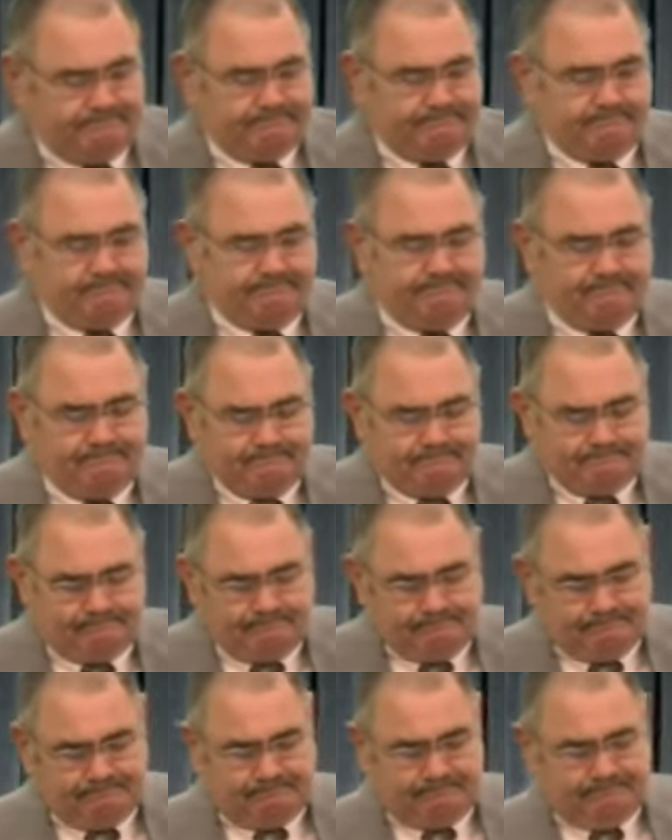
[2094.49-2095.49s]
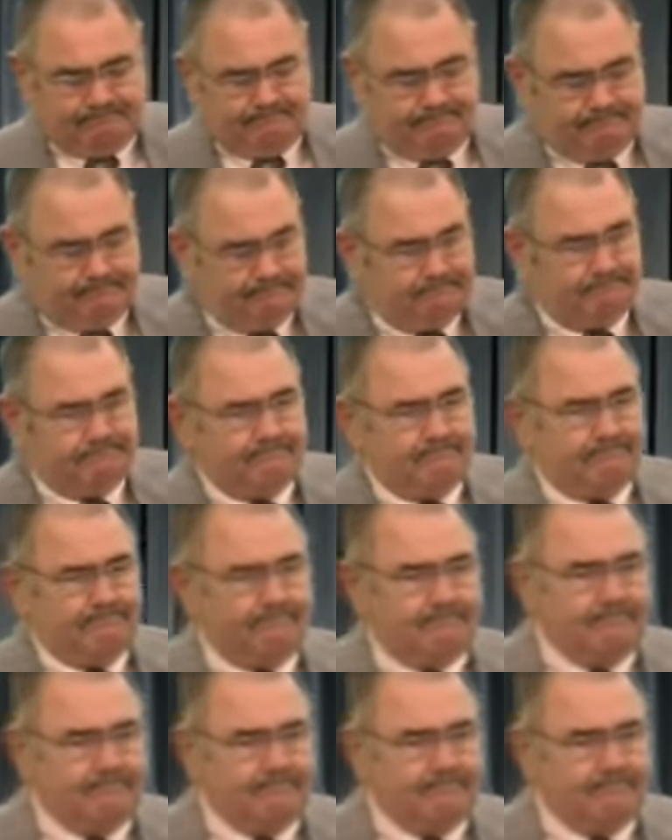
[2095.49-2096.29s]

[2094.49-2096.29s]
[no speech]